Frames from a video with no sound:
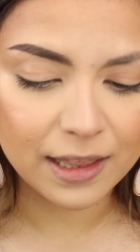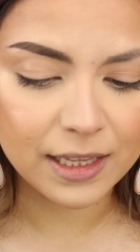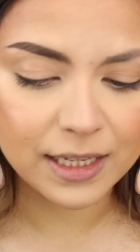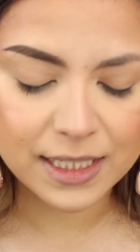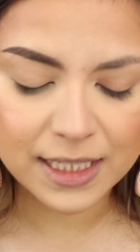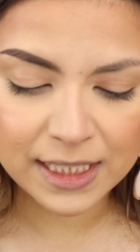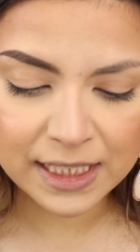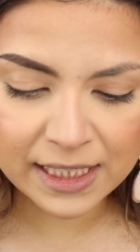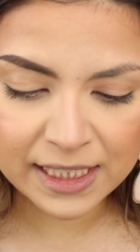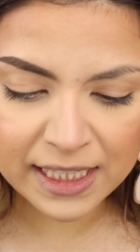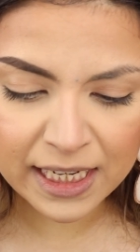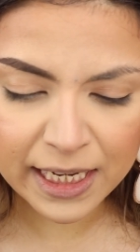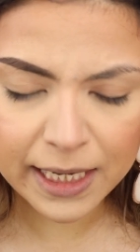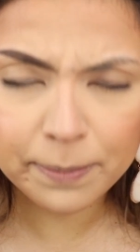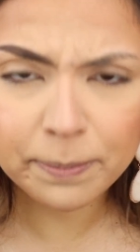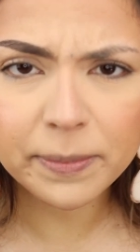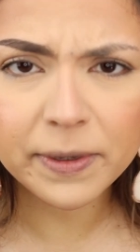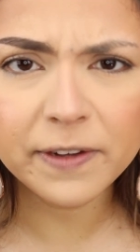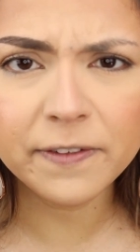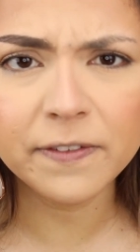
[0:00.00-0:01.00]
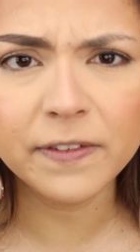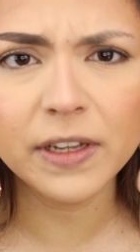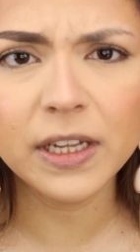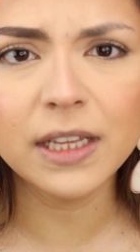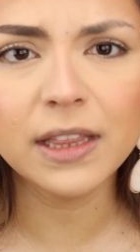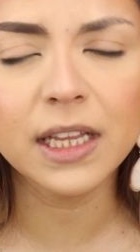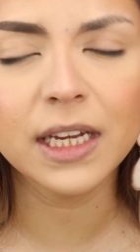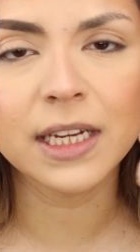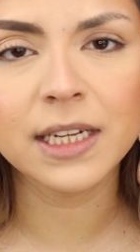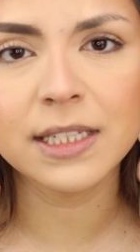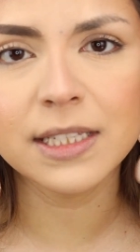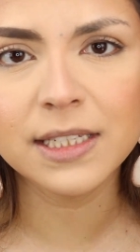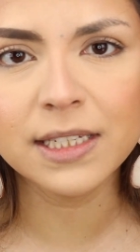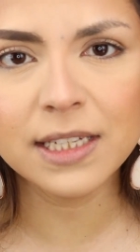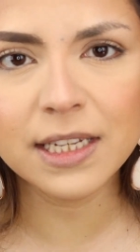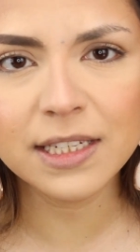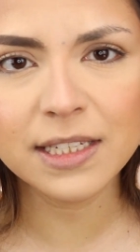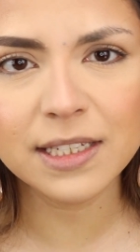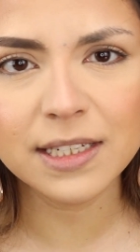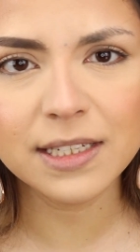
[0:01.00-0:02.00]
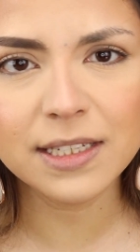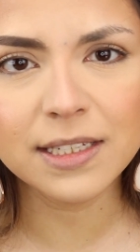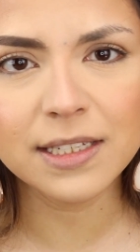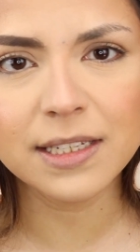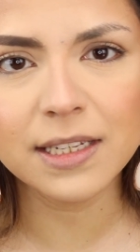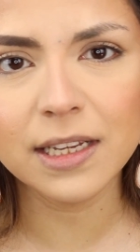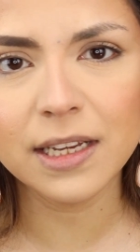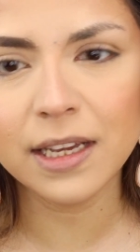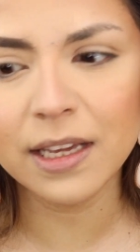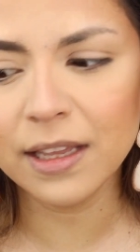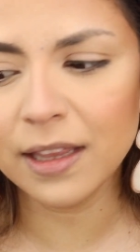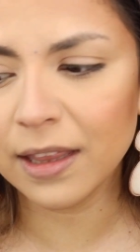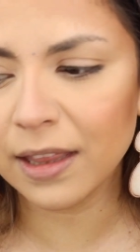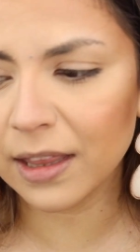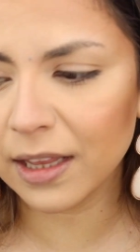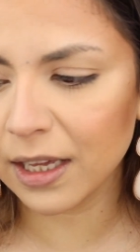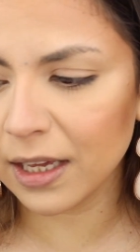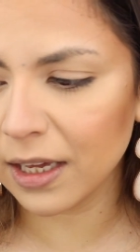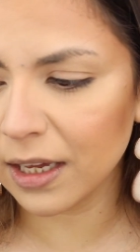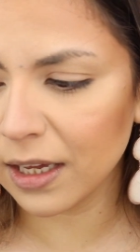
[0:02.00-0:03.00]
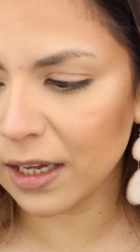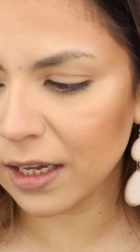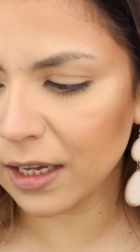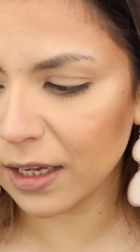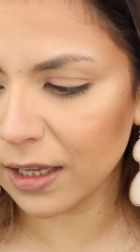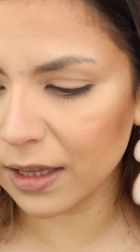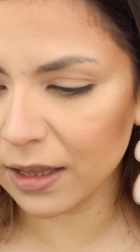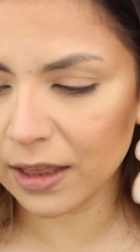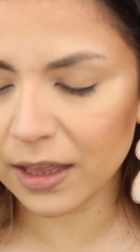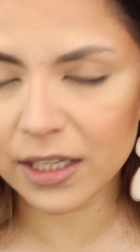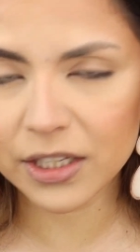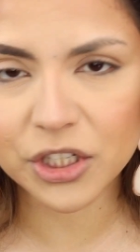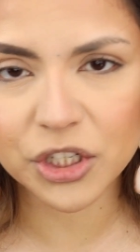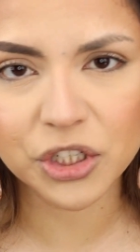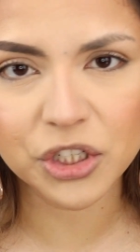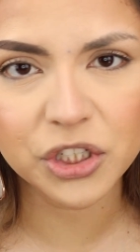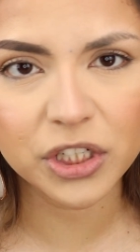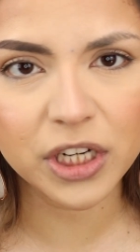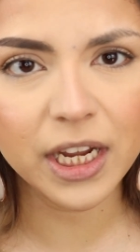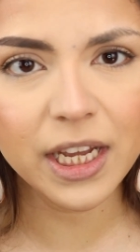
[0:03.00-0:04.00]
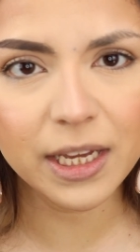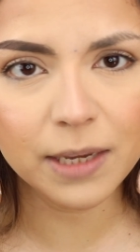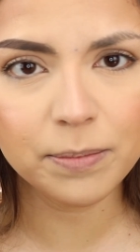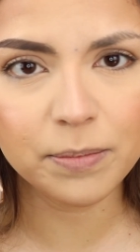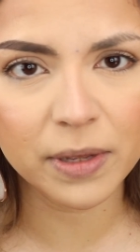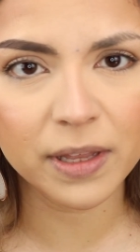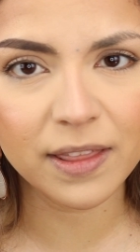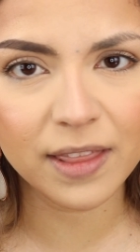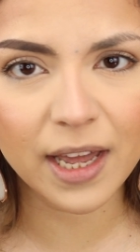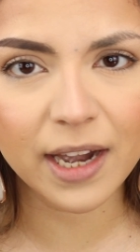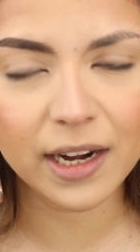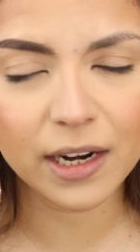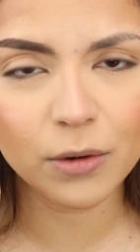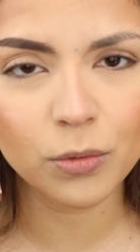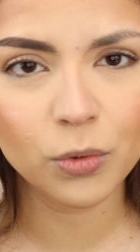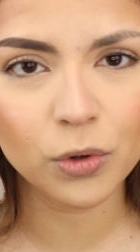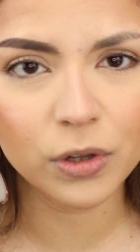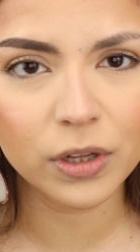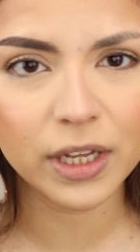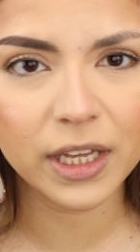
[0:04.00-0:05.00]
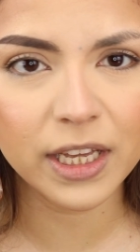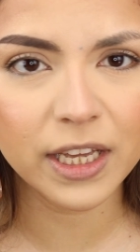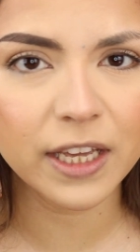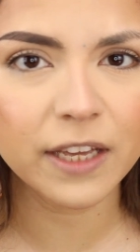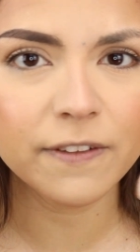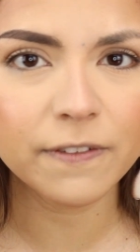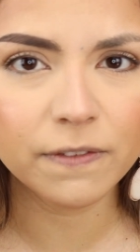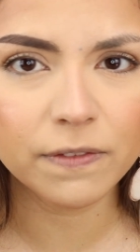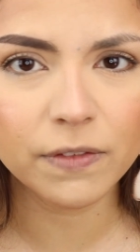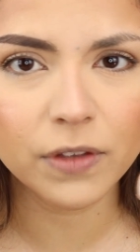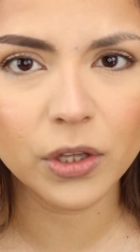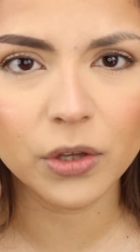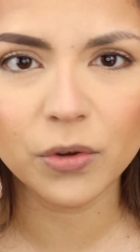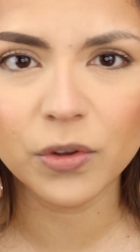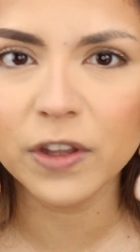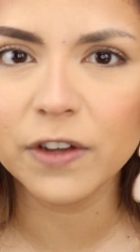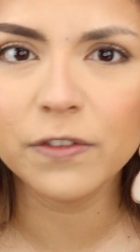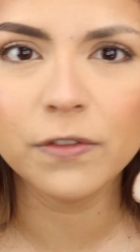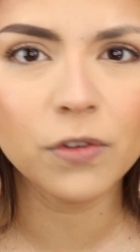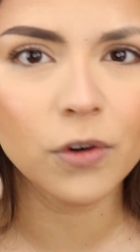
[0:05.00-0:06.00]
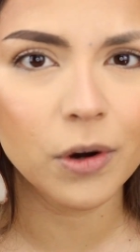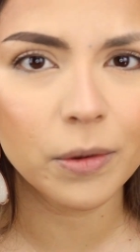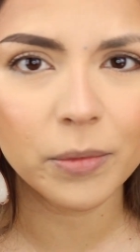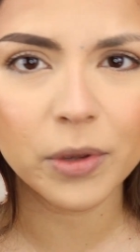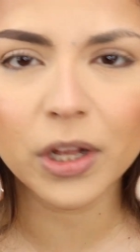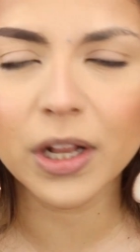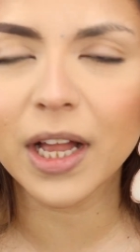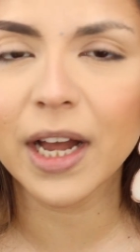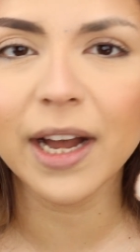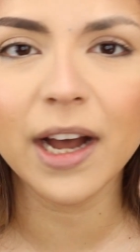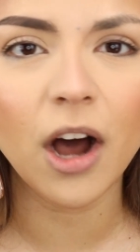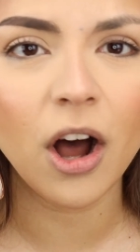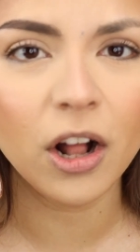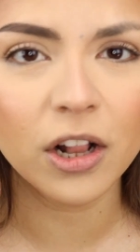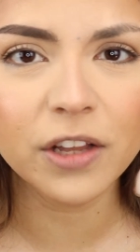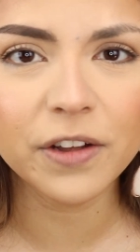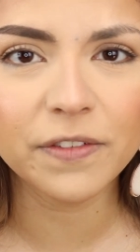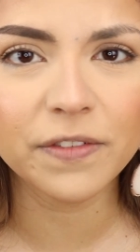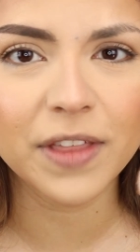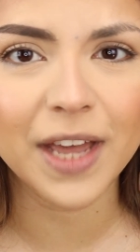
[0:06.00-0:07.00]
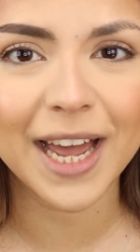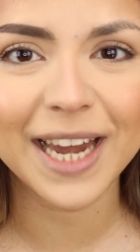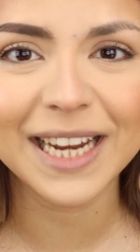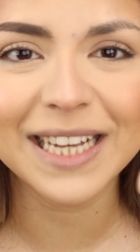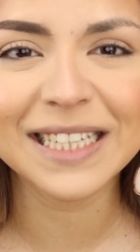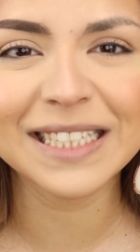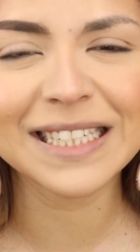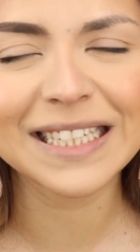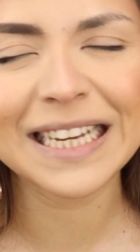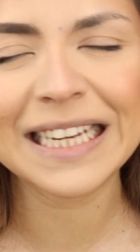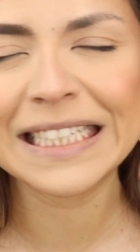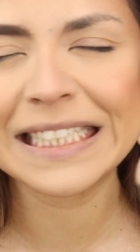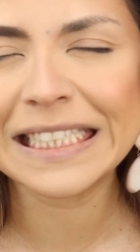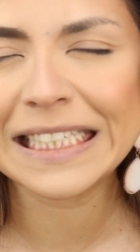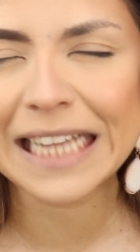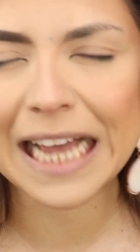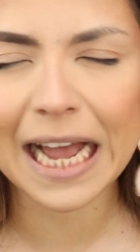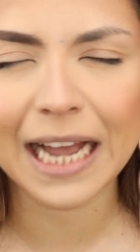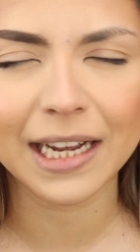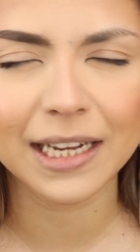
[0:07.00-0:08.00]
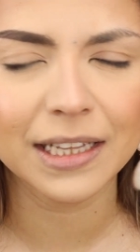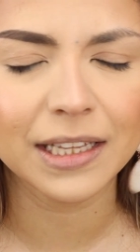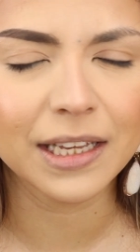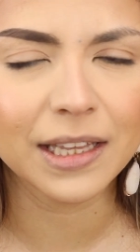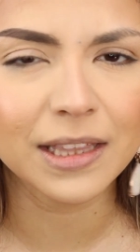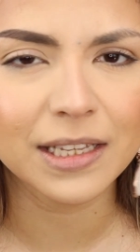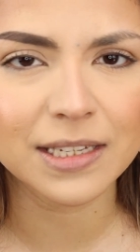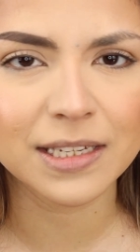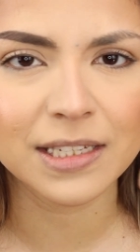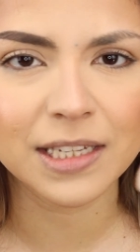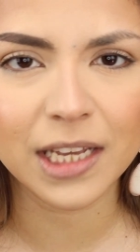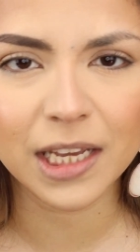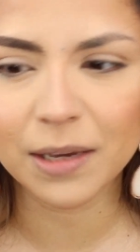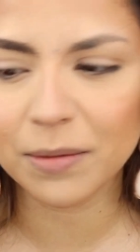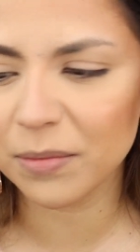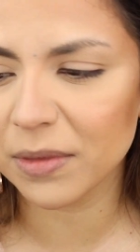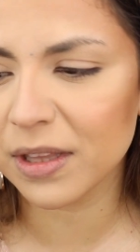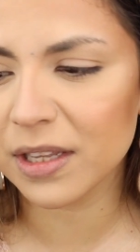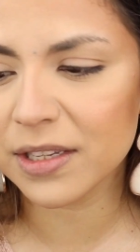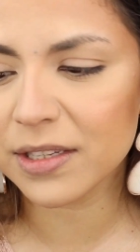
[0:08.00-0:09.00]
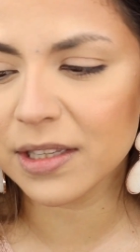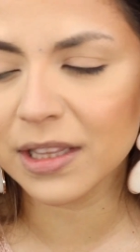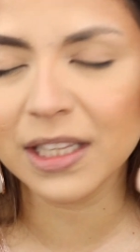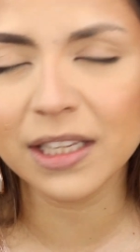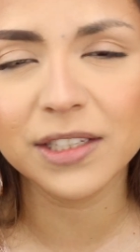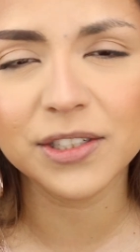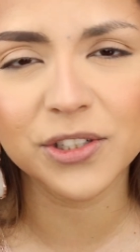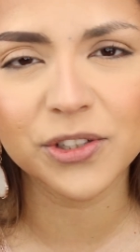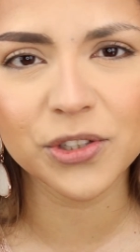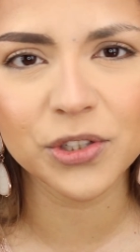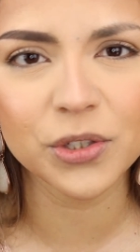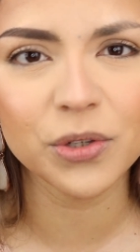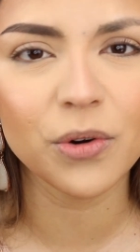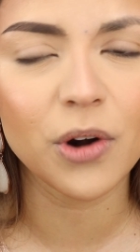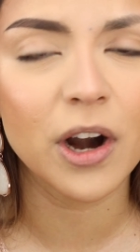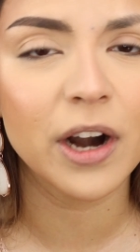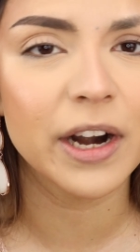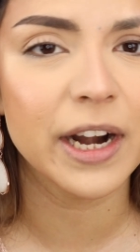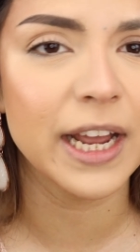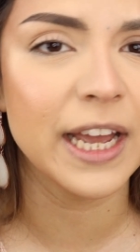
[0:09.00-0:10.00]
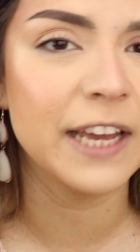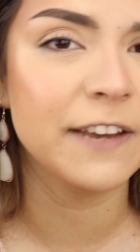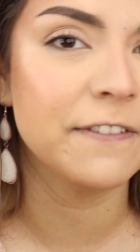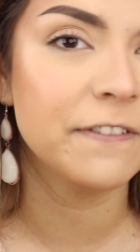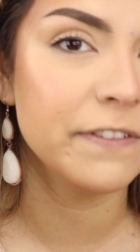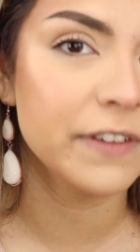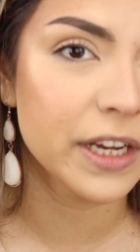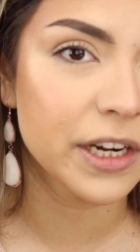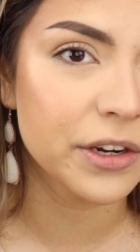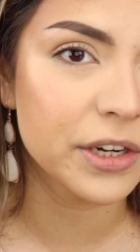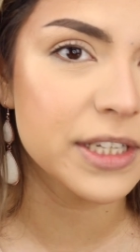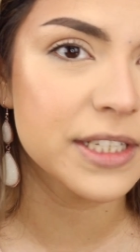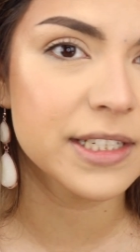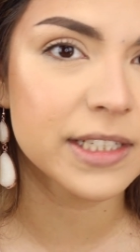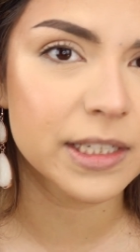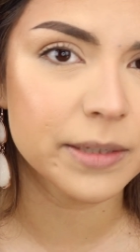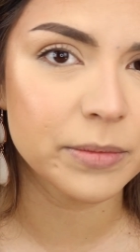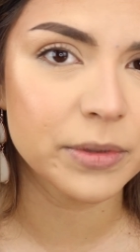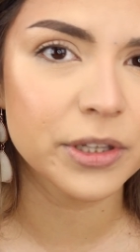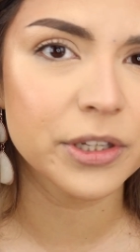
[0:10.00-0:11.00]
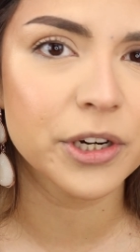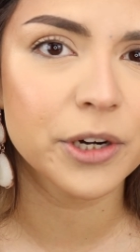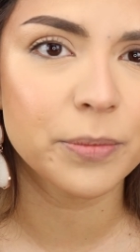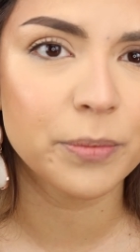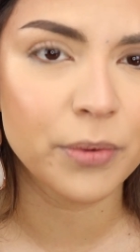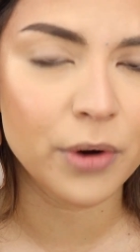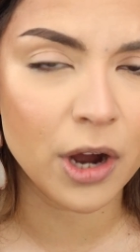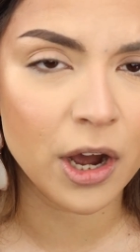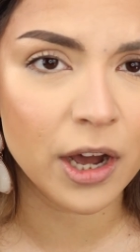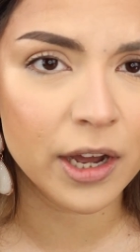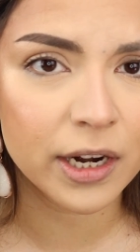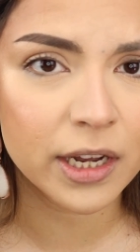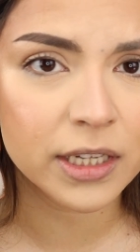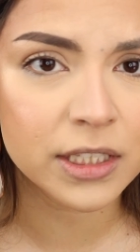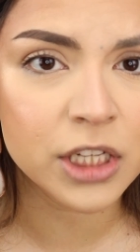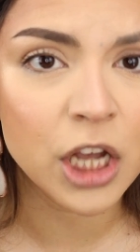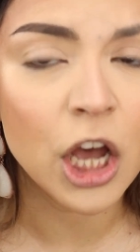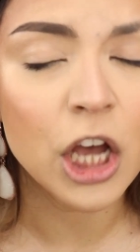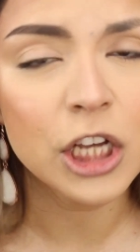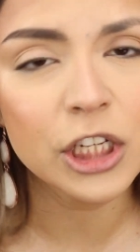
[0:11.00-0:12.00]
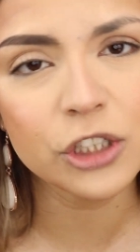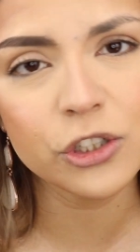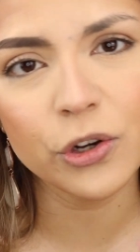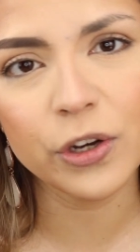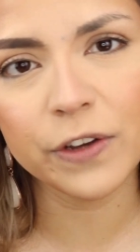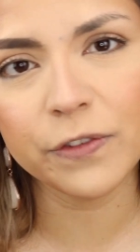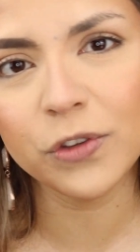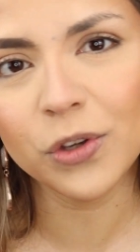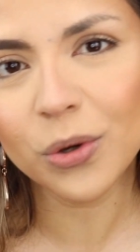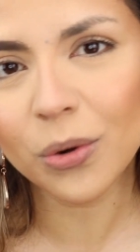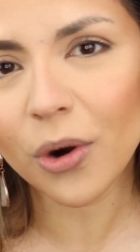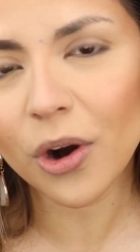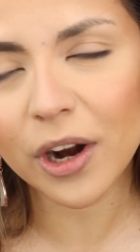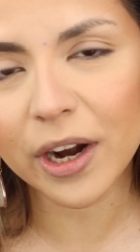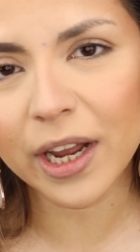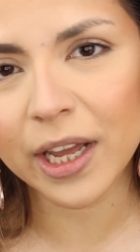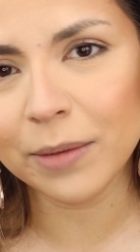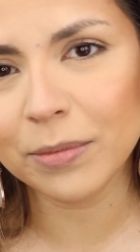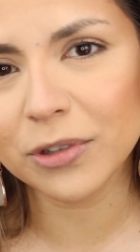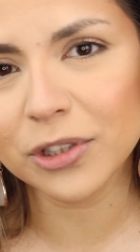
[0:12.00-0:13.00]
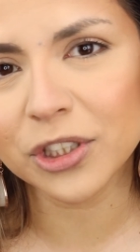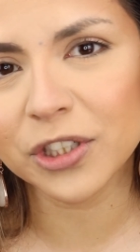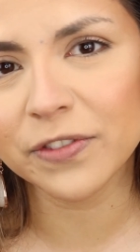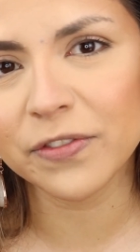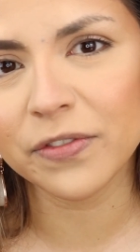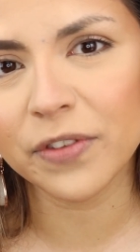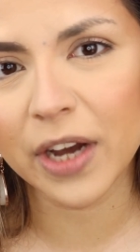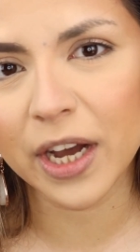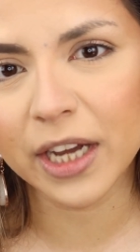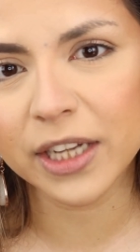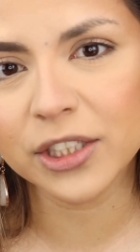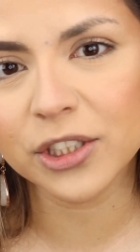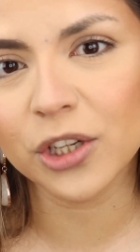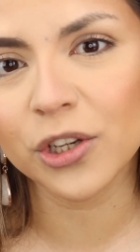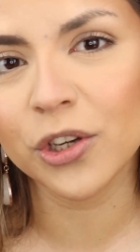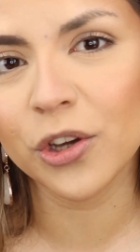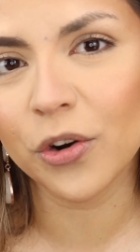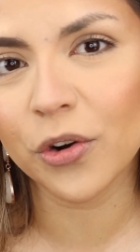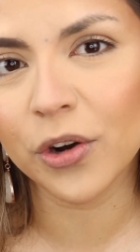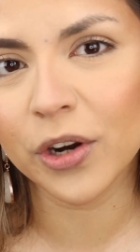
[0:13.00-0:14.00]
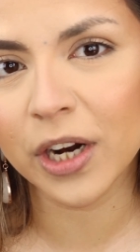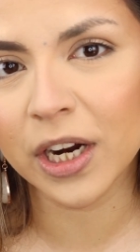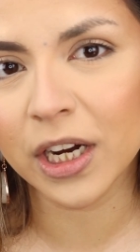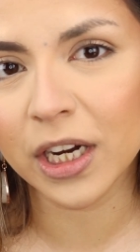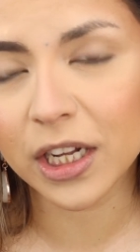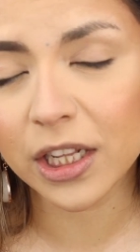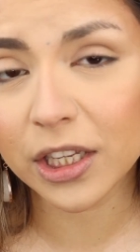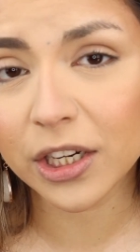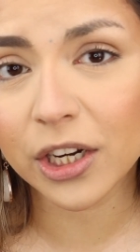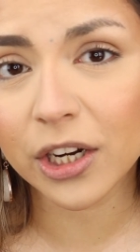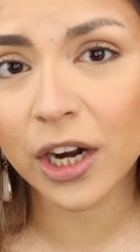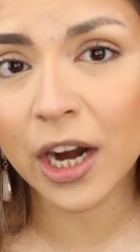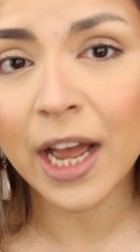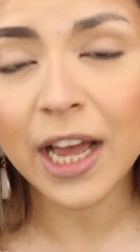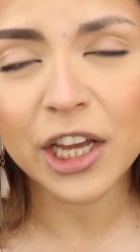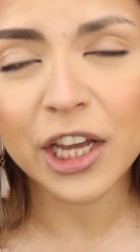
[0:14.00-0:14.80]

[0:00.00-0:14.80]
the tip of it, the consistency, the, the shape that it will give you, the formula, all of that is exactly the same. The, these two are a very similar product. So if you are able to find your color,